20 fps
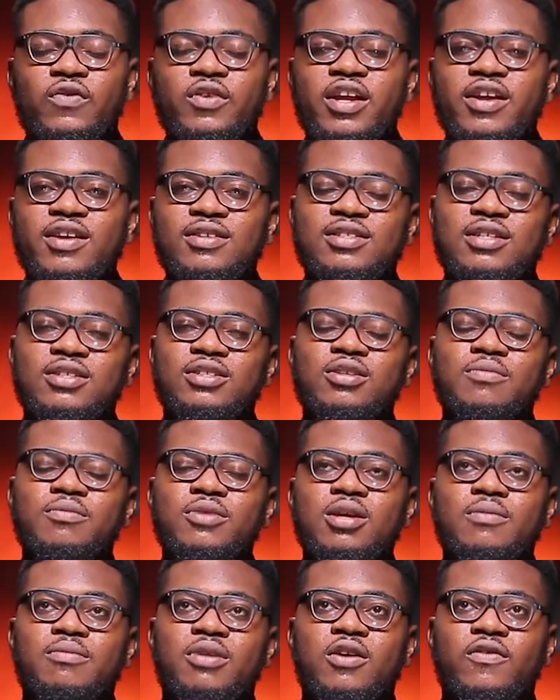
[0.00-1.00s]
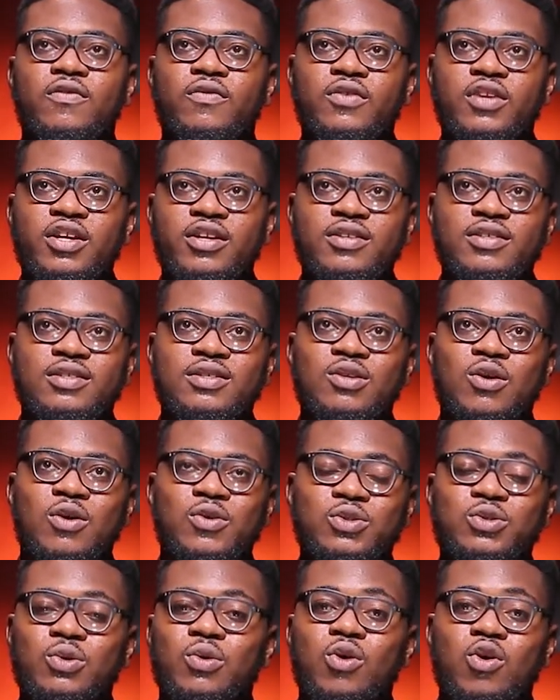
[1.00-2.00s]
Flares, there's something about flares,
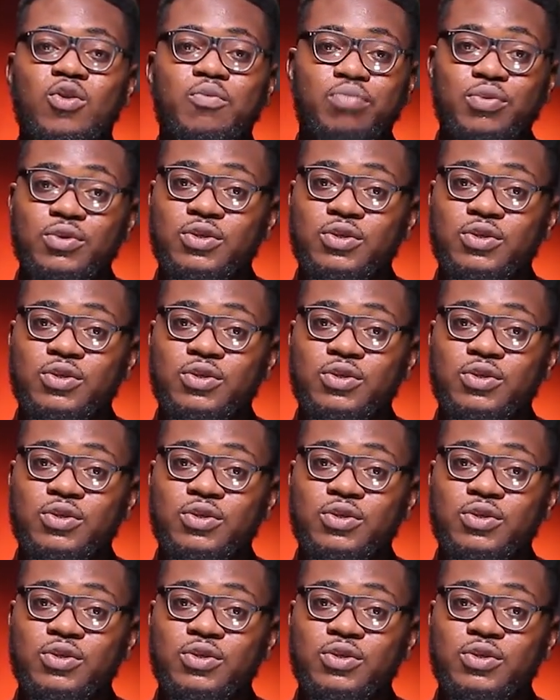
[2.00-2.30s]
also called